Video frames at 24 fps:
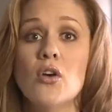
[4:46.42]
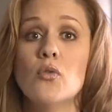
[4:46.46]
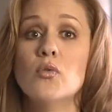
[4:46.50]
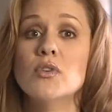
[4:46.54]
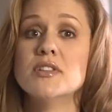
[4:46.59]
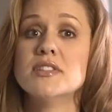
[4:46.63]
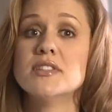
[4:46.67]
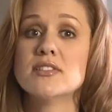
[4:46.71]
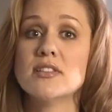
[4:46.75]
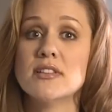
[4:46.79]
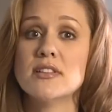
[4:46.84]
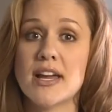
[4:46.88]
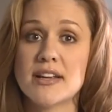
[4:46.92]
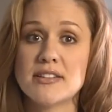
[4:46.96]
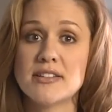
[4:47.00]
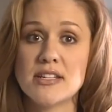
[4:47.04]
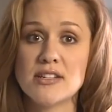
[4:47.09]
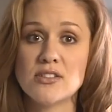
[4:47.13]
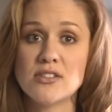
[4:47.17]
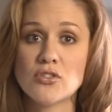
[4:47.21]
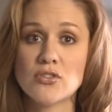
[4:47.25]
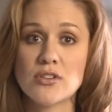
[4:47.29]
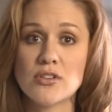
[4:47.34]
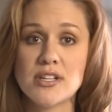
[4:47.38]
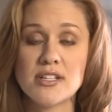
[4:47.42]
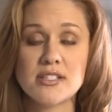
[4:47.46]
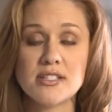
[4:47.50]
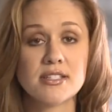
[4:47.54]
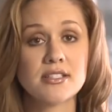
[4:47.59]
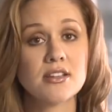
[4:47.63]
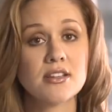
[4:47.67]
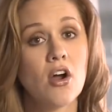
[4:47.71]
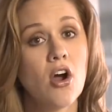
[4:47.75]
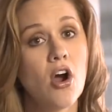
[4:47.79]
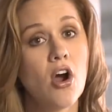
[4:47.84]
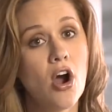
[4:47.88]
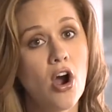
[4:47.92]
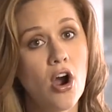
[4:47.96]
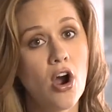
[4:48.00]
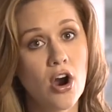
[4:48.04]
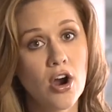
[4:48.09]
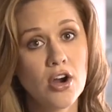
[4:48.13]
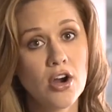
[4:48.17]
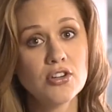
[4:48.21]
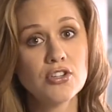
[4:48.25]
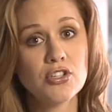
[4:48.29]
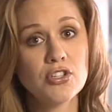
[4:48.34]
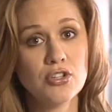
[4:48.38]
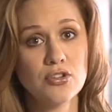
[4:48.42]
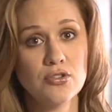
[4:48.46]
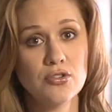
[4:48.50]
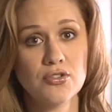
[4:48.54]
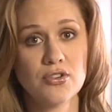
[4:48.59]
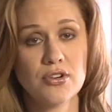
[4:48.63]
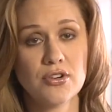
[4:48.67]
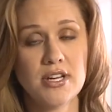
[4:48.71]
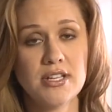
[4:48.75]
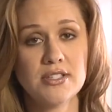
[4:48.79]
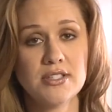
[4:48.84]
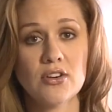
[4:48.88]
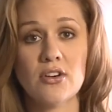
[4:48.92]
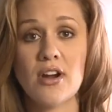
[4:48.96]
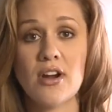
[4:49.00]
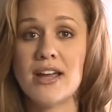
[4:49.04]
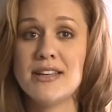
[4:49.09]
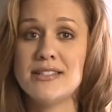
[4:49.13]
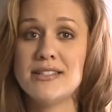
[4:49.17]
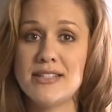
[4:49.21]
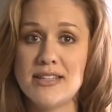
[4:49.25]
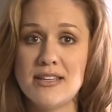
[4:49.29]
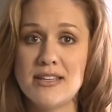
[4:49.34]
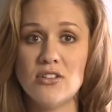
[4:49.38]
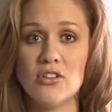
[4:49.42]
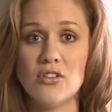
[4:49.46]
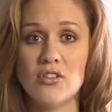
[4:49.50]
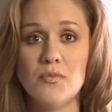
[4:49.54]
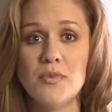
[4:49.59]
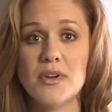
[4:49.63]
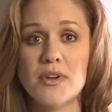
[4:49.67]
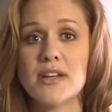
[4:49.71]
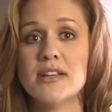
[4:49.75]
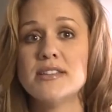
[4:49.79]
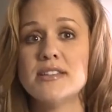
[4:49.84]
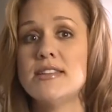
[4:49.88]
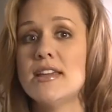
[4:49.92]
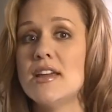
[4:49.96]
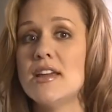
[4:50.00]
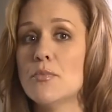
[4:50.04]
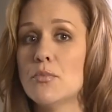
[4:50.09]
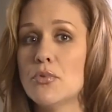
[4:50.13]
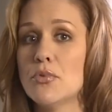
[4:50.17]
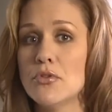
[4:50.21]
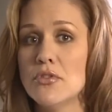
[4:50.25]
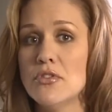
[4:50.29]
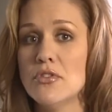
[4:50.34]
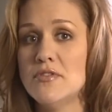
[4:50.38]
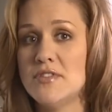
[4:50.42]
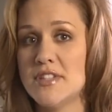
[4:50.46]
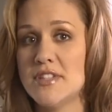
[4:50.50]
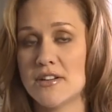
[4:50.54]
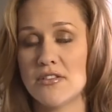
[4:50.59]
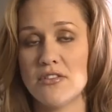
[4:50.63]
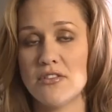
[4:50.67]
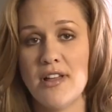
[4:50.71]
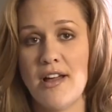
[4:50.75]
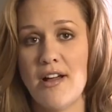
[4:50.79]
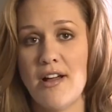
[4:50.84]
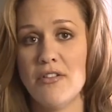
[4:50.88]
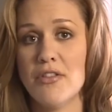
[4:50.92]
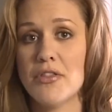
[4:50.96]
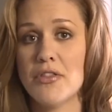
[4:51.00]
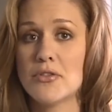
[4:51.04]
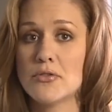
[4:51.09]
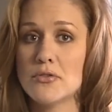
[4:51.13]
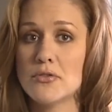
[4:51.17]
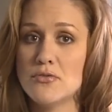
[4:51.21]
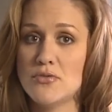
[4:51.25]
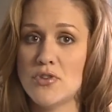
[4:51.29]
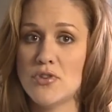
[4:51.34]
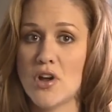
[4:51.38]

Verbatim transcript: When selecting treats, hard chew treats are ideal because they improve dental health through